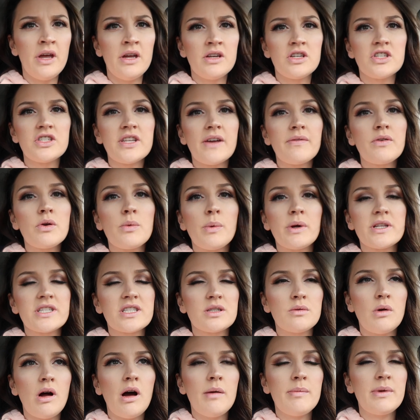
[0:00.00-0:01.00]
just every once
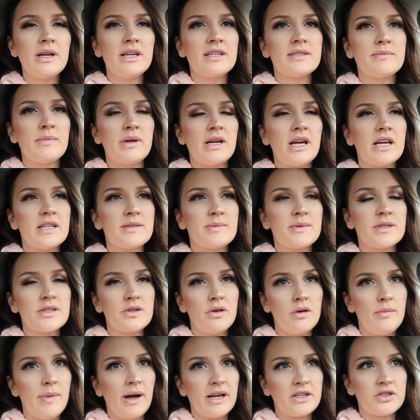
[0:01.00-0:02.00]
in a while because my husband's
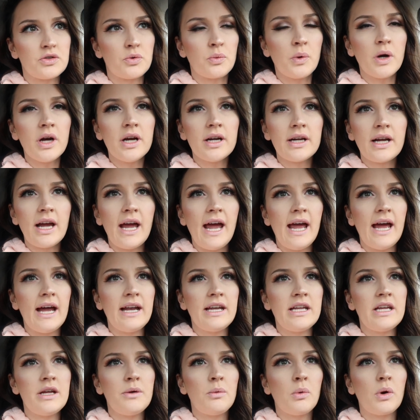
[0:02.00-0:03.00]
going back to work
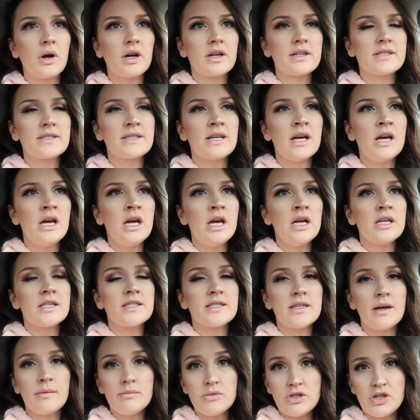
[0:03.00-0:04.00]
and he works
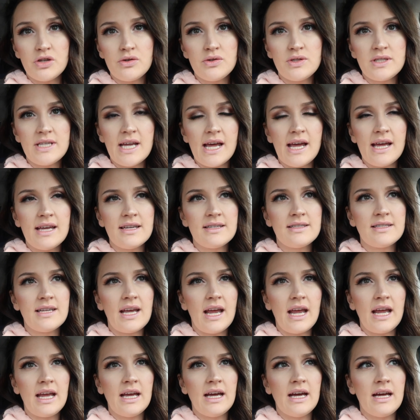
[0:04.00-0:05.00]
some Tuesdays,
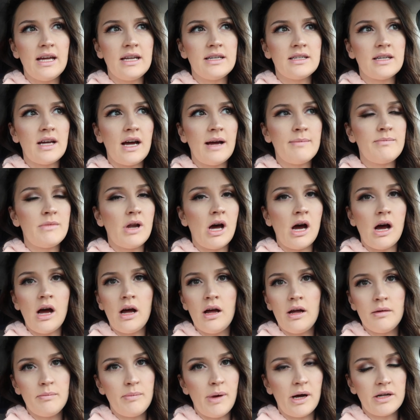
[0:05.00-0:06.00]
and I'm
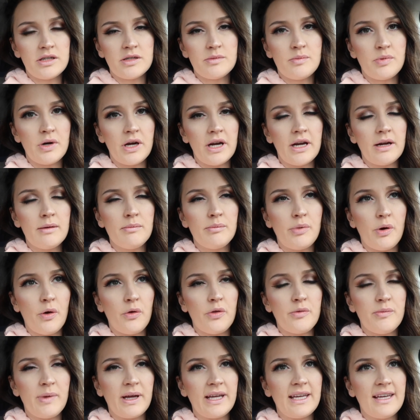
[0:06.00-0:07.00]
not about to bring
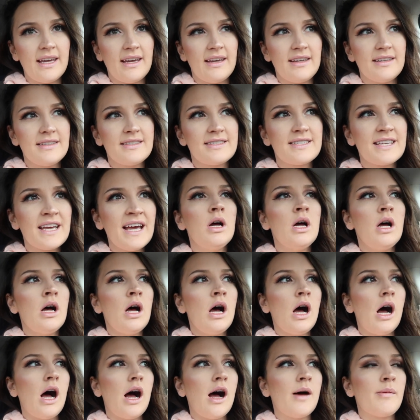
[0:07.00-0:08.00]
both of my kids.
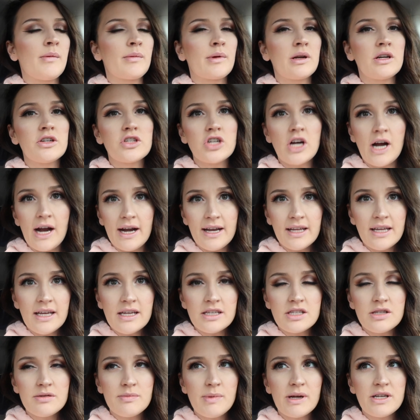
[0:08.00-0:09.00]
I'm gonna try to
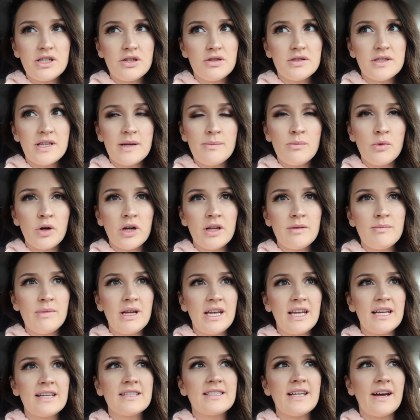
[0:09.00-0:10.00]
get to my Tuesday morning
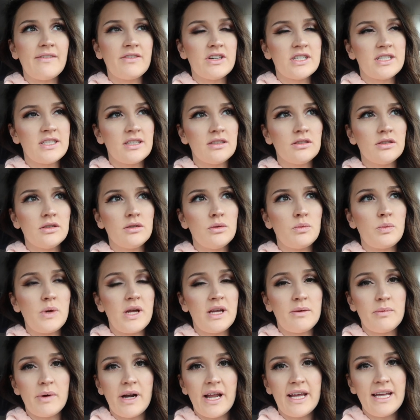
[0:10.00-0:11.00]
meetings every single
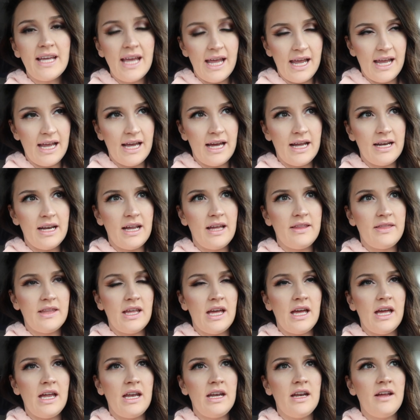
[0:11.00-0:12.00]
week when I can, and
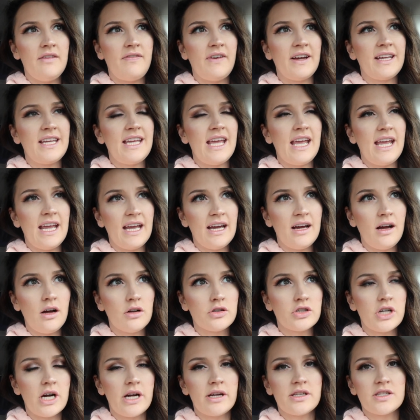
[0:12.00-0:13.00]
then if I can't,
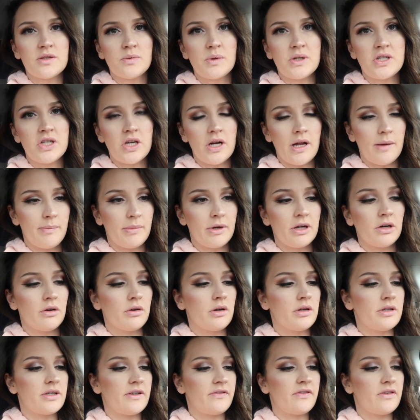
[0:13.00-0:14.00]
I'll try to switch it up and go
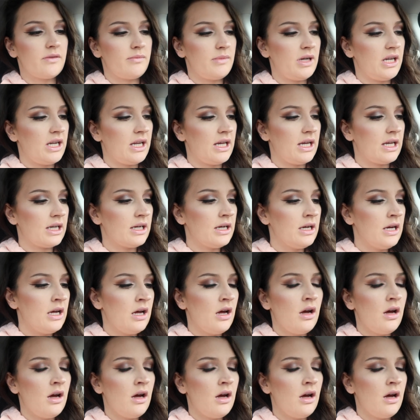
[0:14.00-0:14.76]
to a different meeting,